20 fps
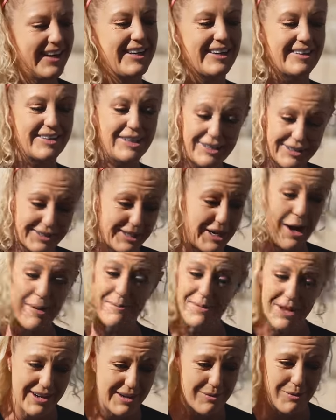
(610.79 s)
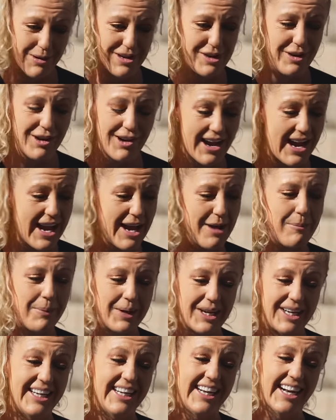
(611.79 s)
And clearly I'm not where you're at,
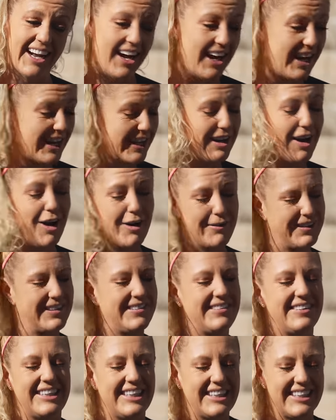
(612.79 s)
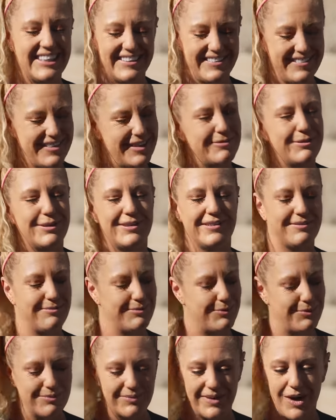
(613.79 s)
but I obviously was
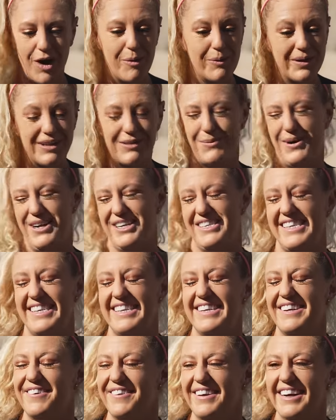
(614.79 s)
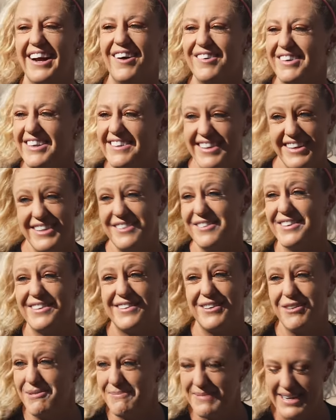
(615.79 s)
always watching you and always thought you were
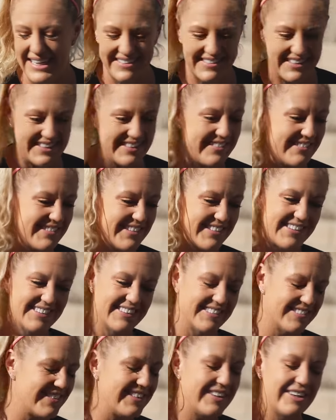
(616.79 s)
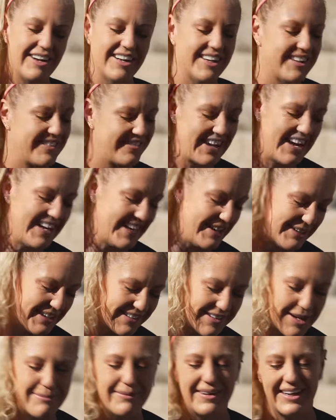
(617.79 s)
so amazing. You just,
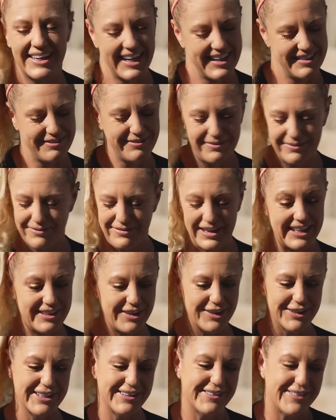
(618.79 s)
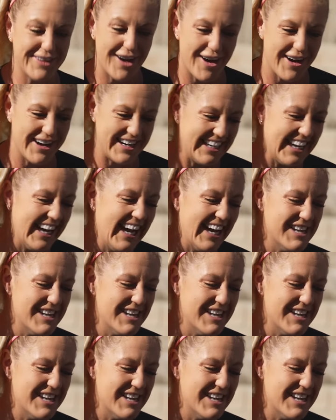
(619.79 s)
anyways, I'm again, fangirling, sorry.